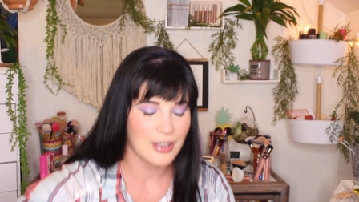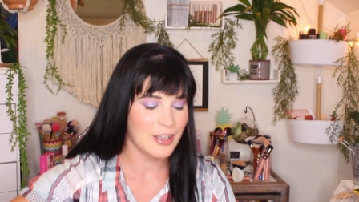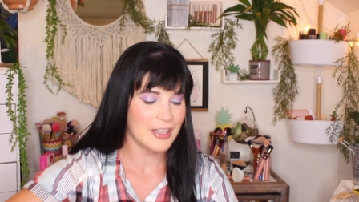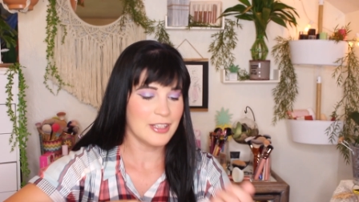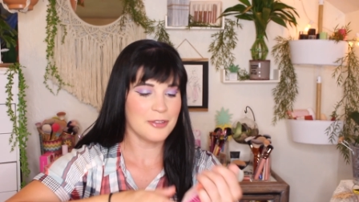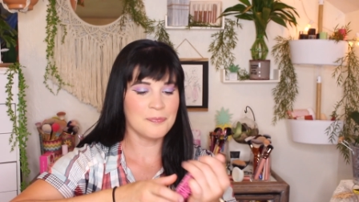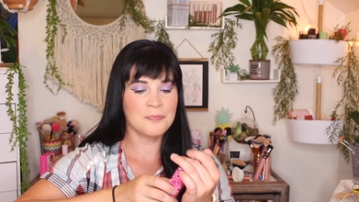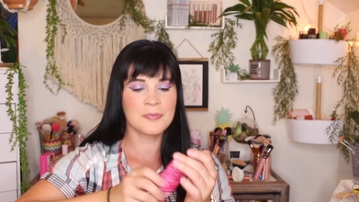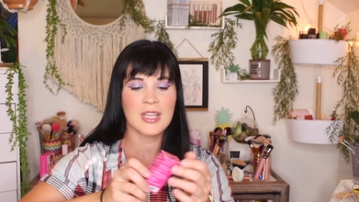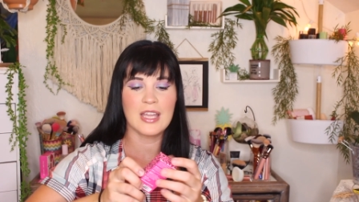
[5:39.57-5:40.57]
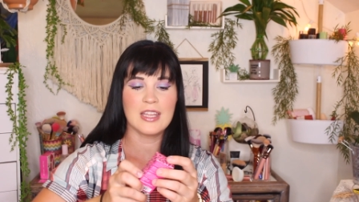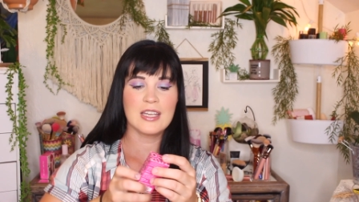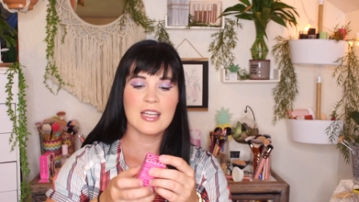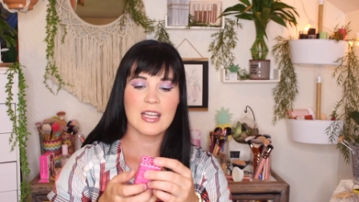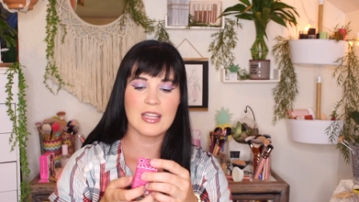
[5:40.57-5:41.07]
item. And
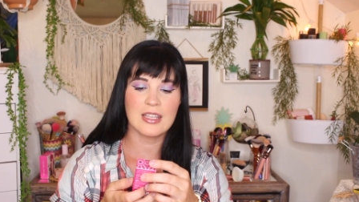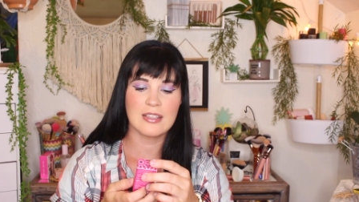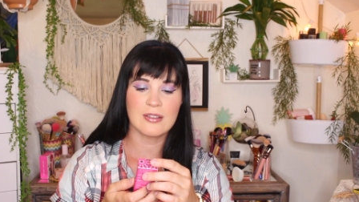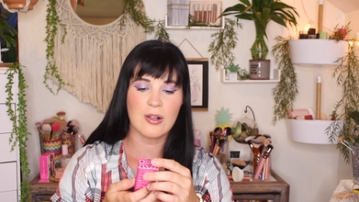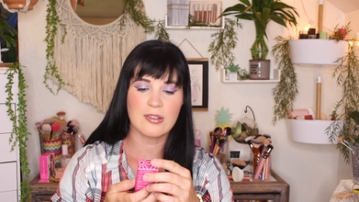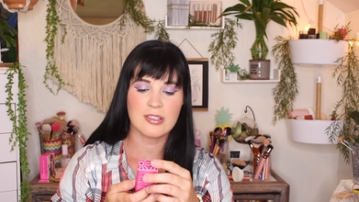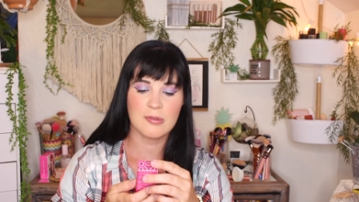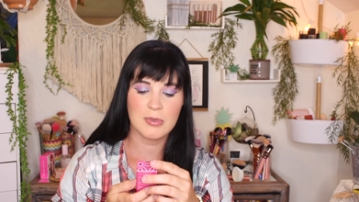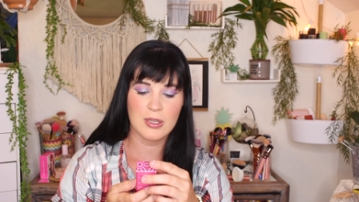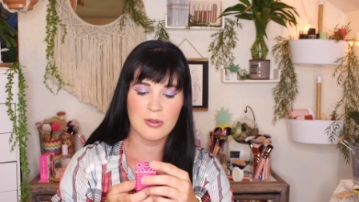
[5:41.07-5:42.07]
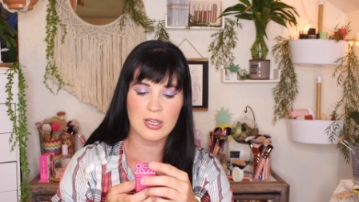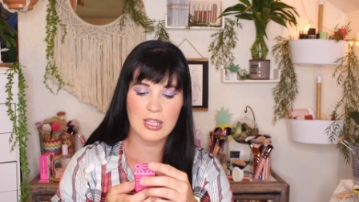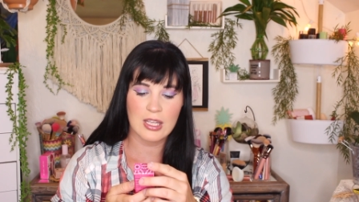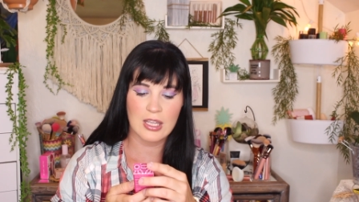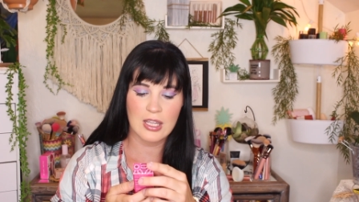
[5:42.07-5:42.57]
then I got this Ulta
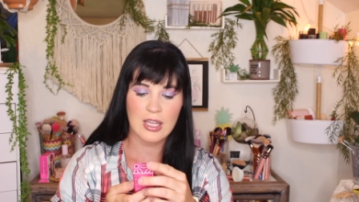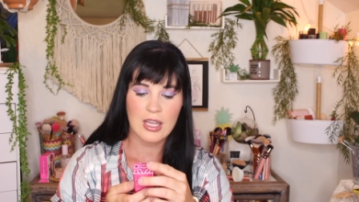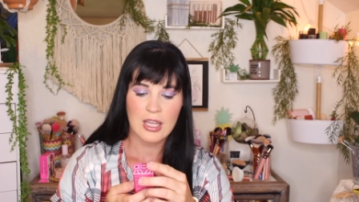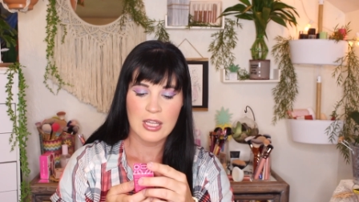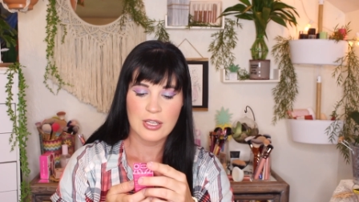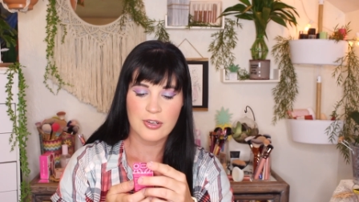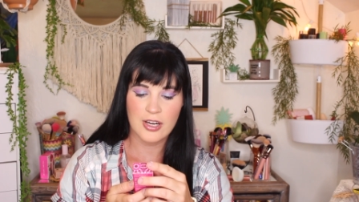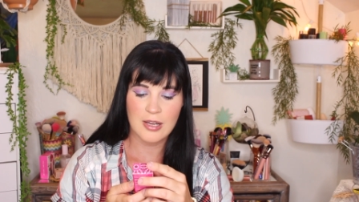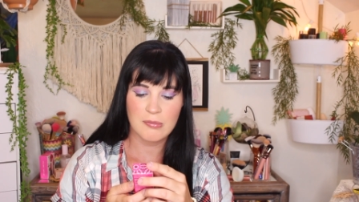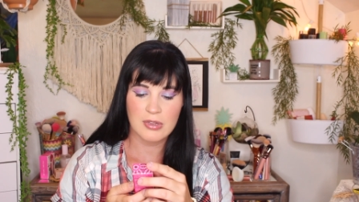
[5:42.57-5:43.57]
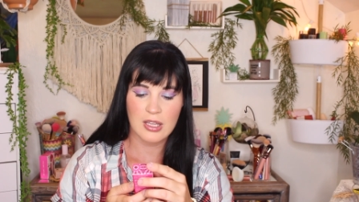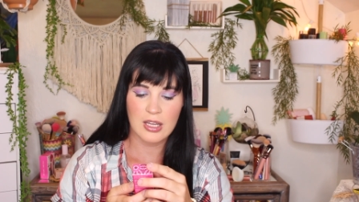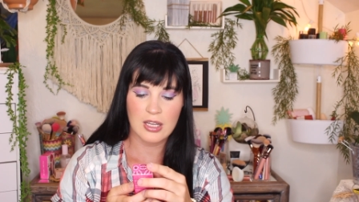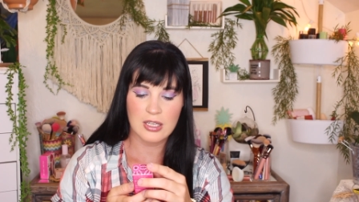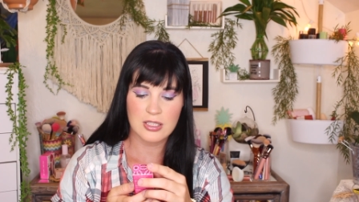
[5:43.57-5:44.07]
Beauty cream
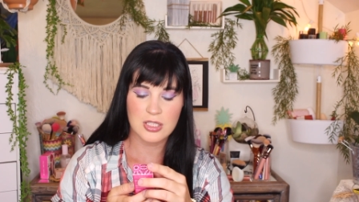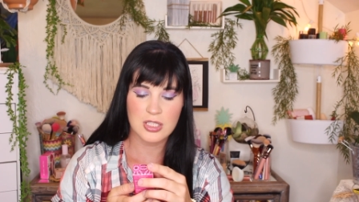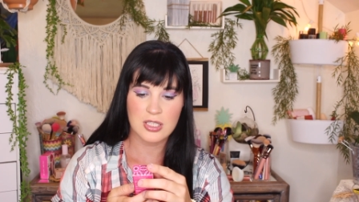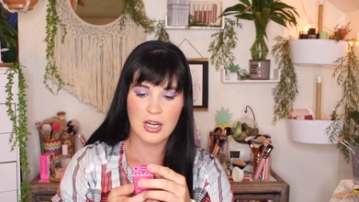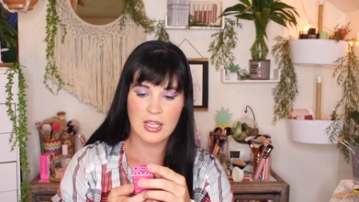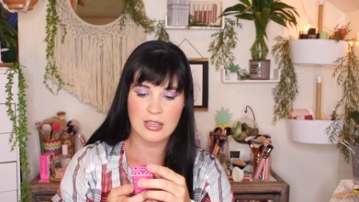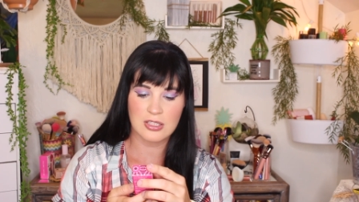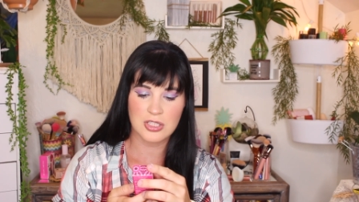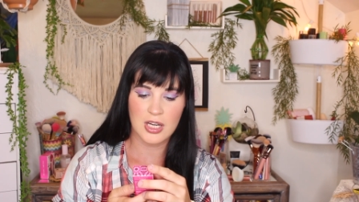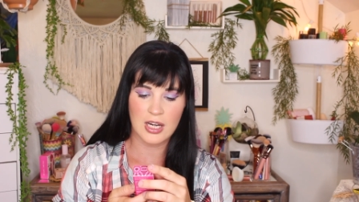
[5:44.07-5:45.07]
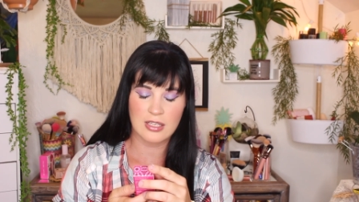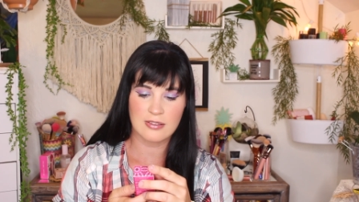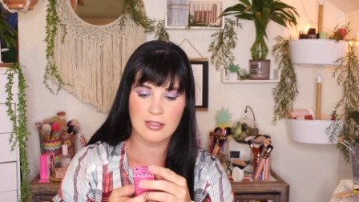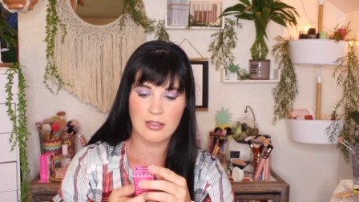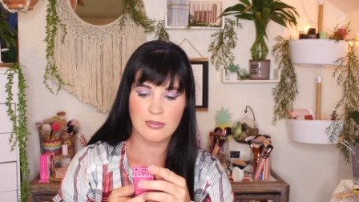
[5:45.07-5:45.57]
blush in the shade
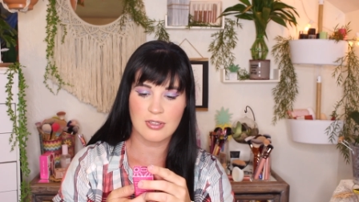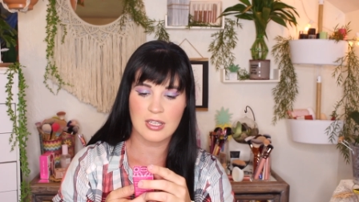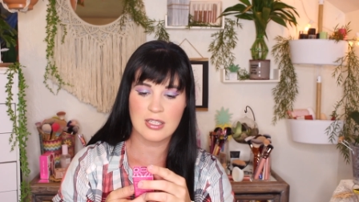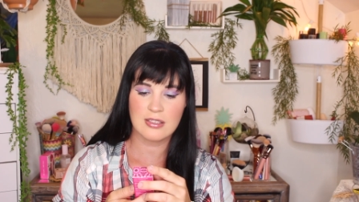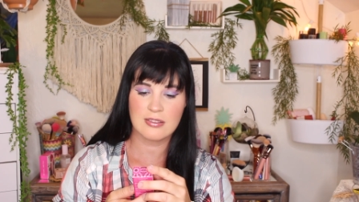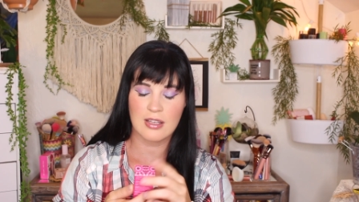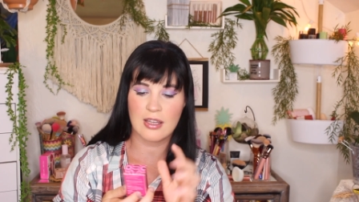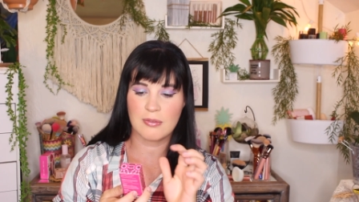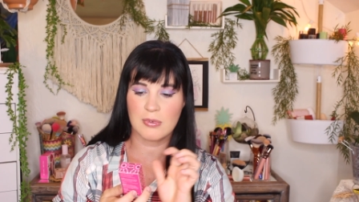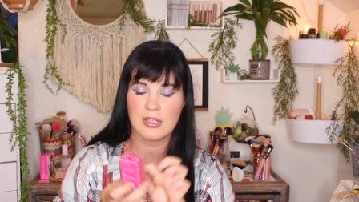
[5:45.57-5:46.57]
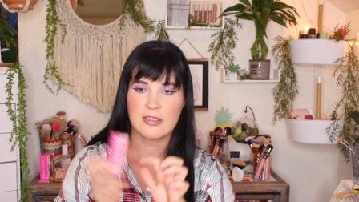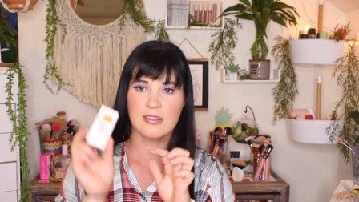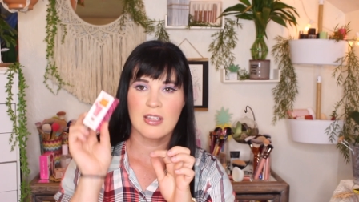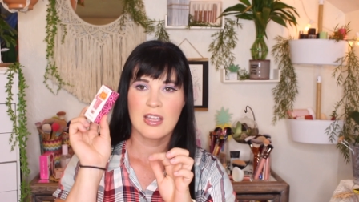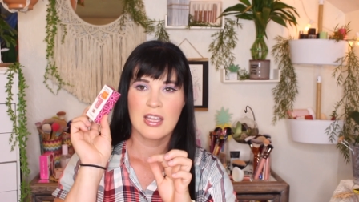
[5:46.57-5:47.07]
Sunrise. It
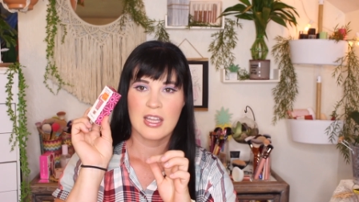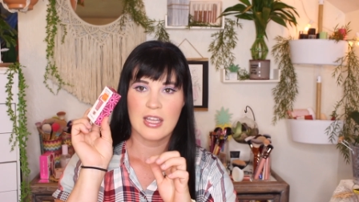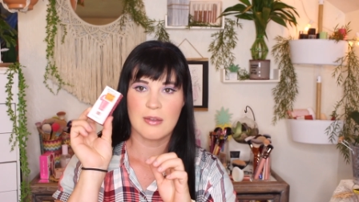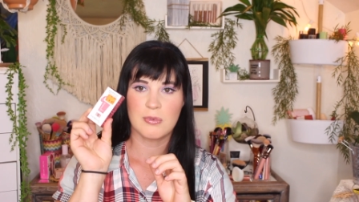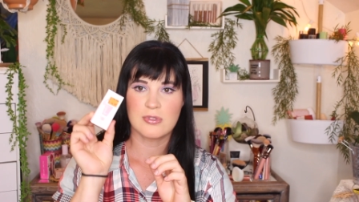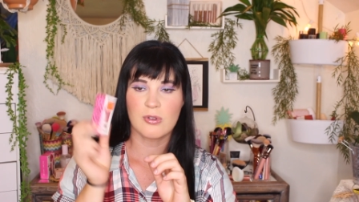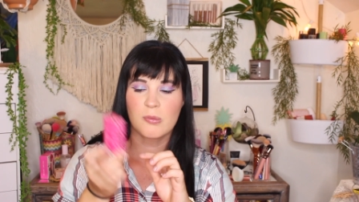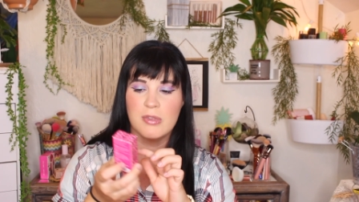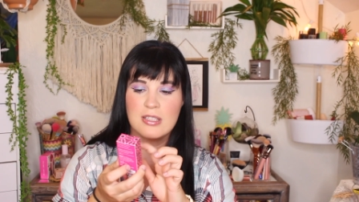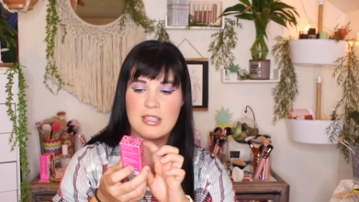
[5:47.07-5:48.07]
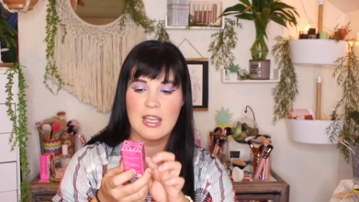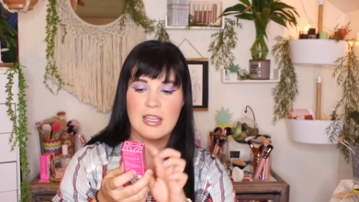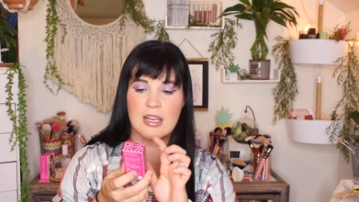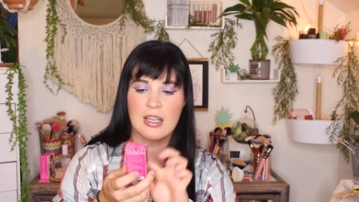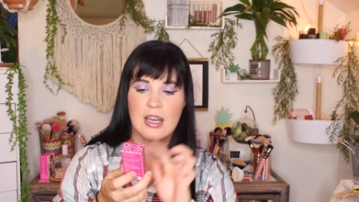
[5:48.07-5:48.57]
was it was normally
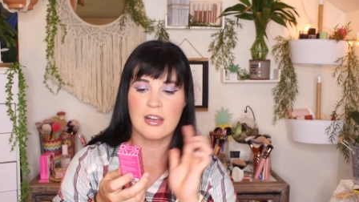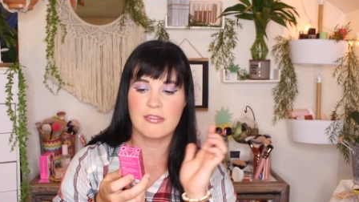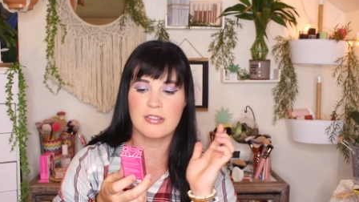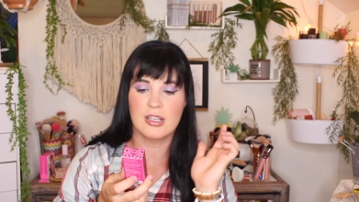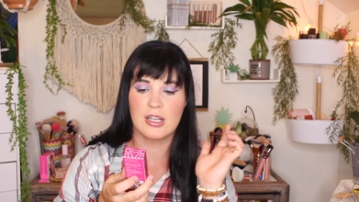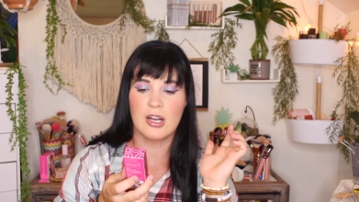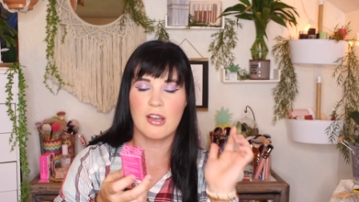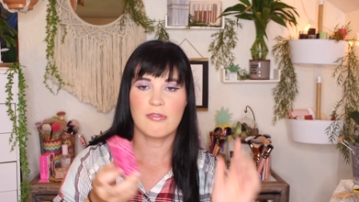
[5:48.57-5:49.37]
10. I got it for a